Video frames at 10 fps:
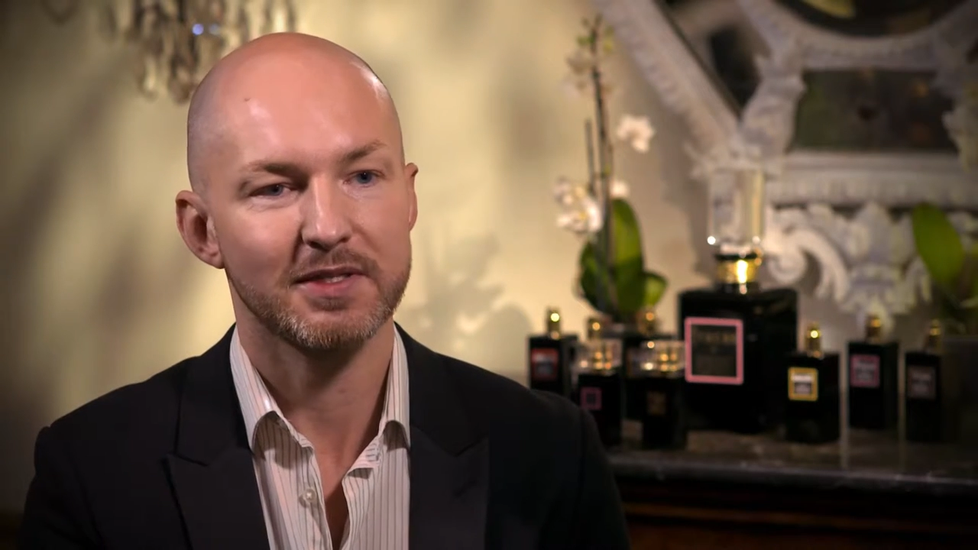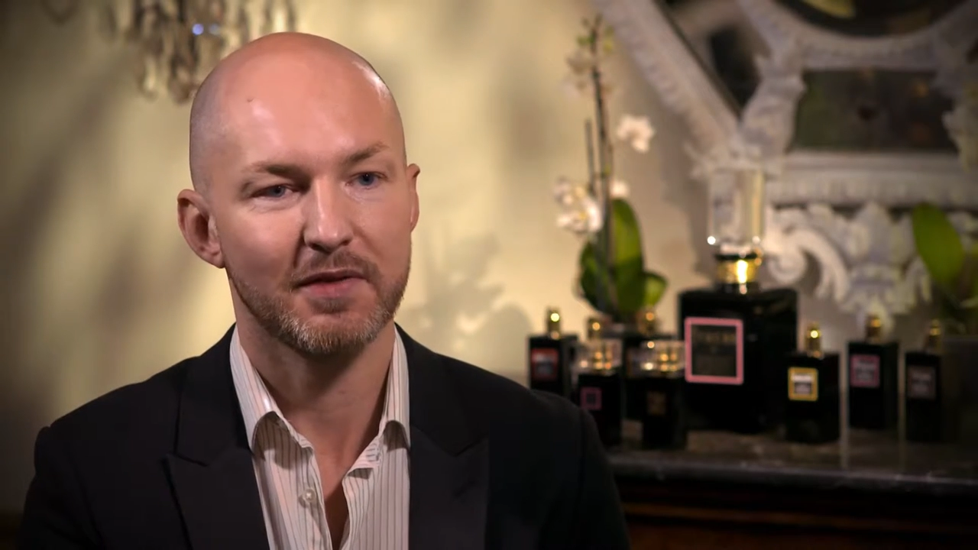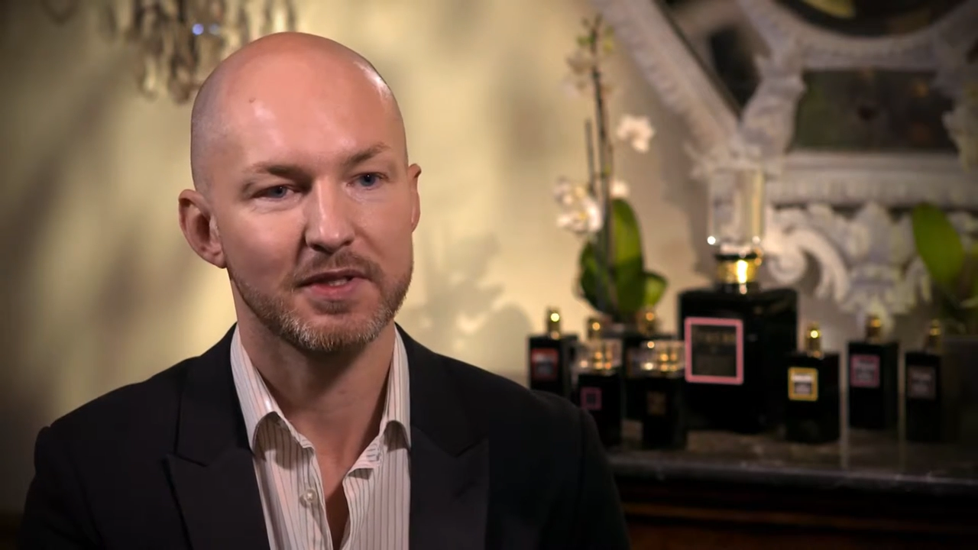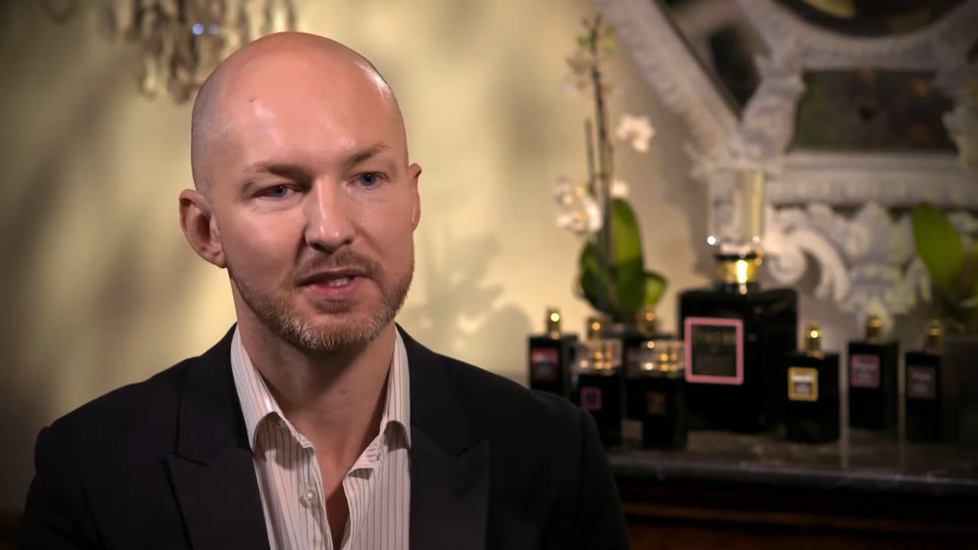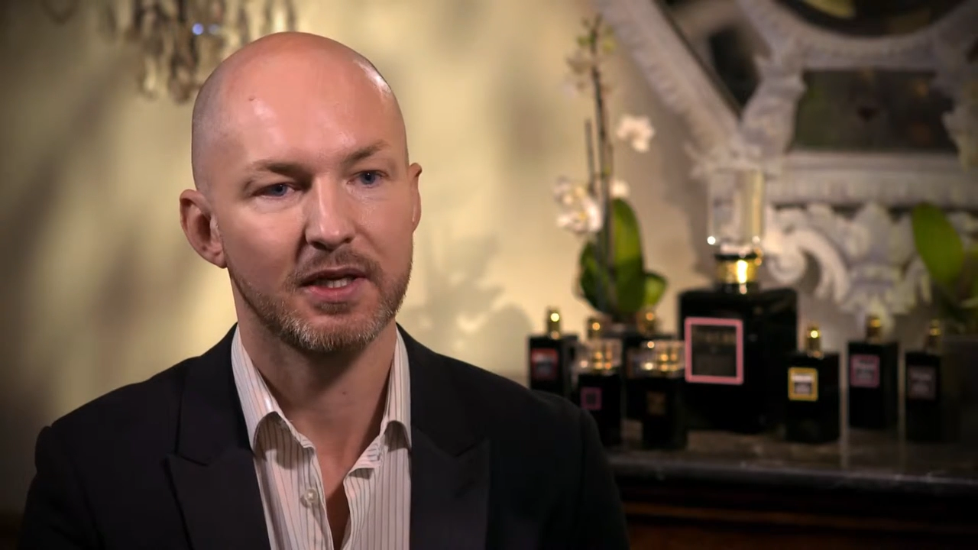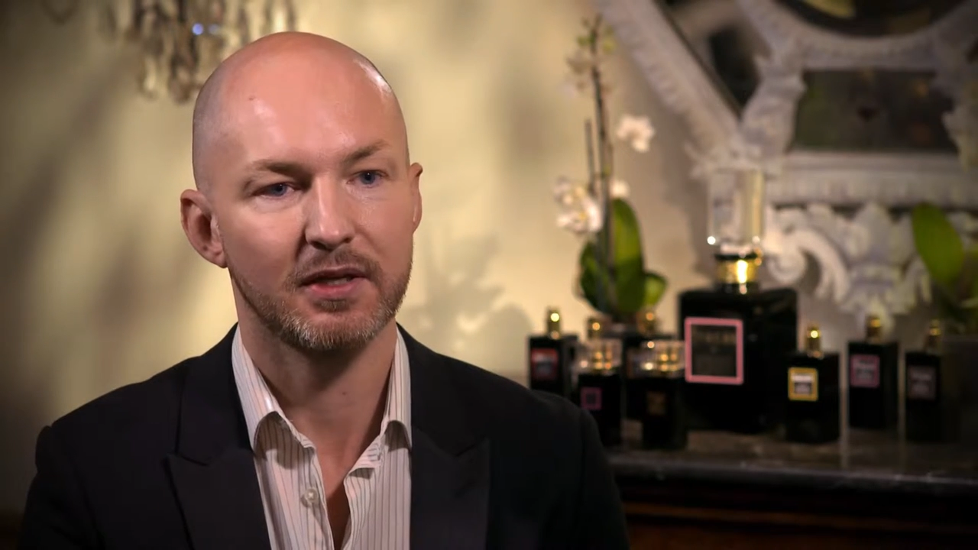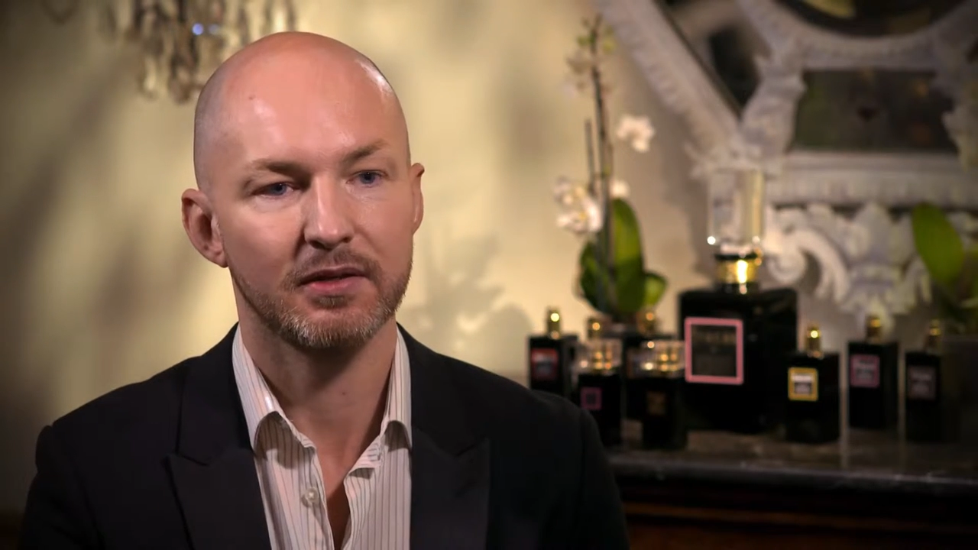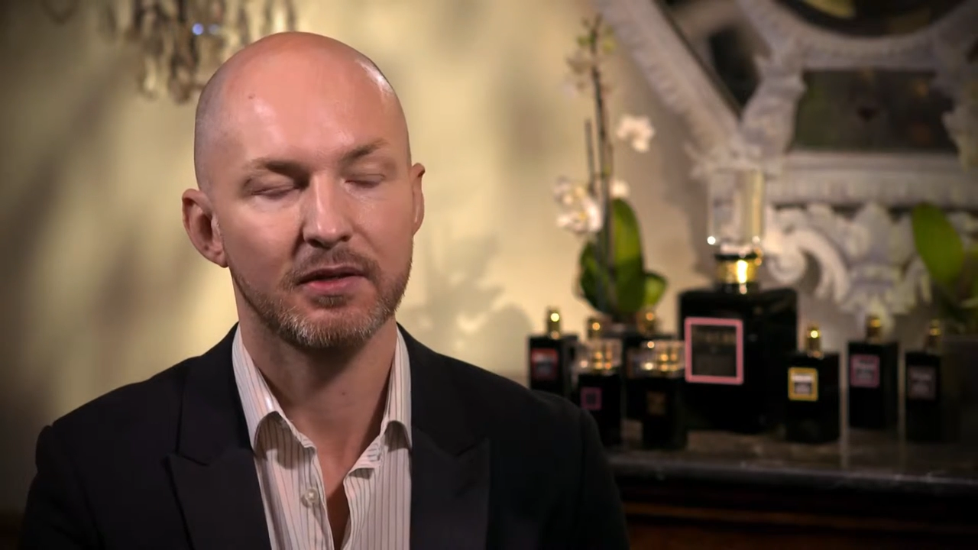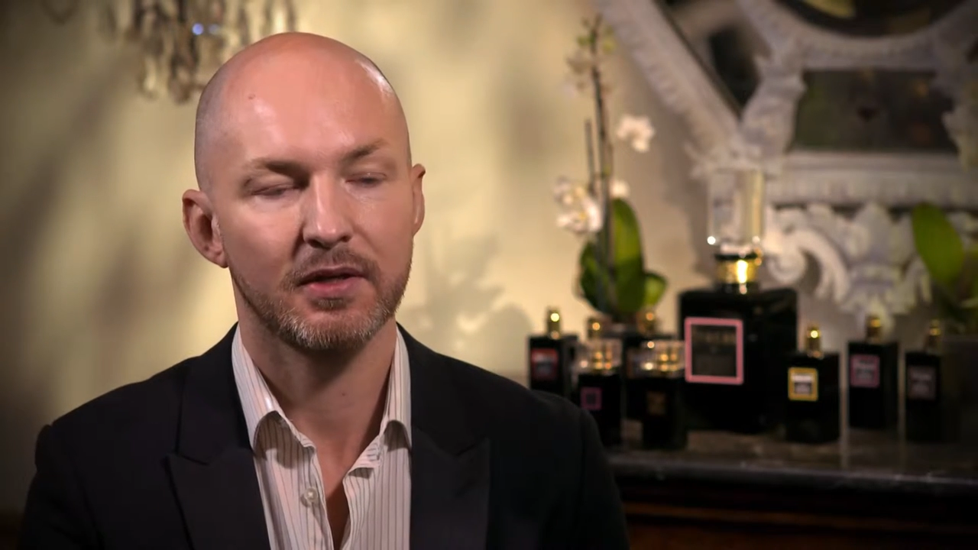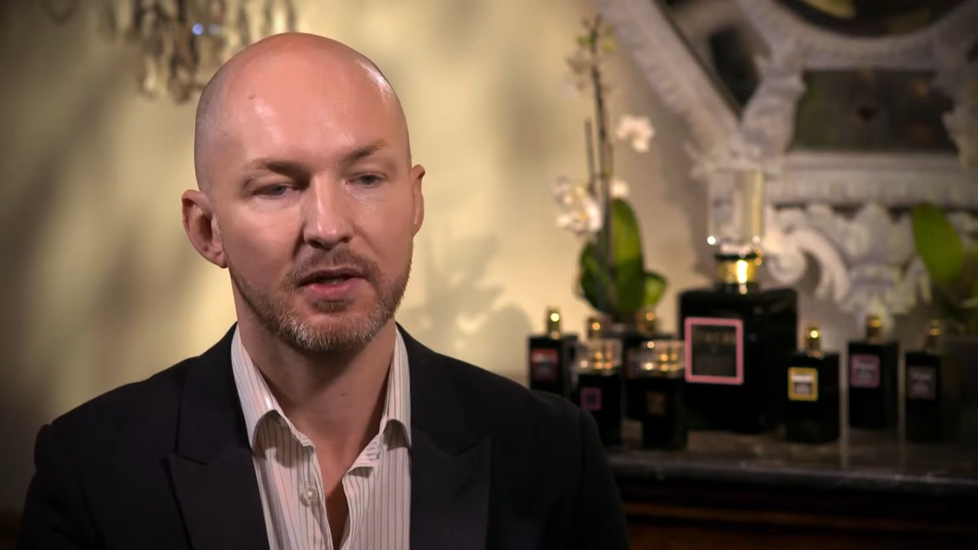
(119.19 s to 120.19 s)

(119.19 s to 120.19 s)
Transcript: has ever seen.